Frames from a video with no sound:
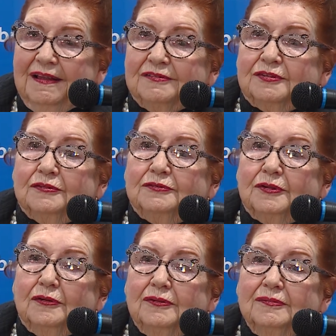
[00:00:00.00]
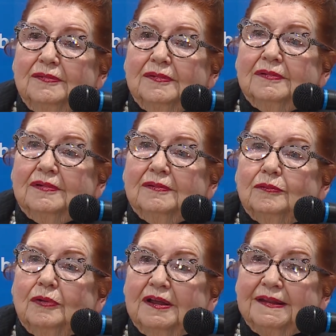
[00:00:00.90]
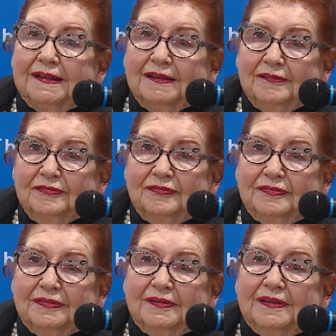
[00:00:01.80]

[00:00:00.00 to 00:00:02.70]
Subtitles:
So don't what if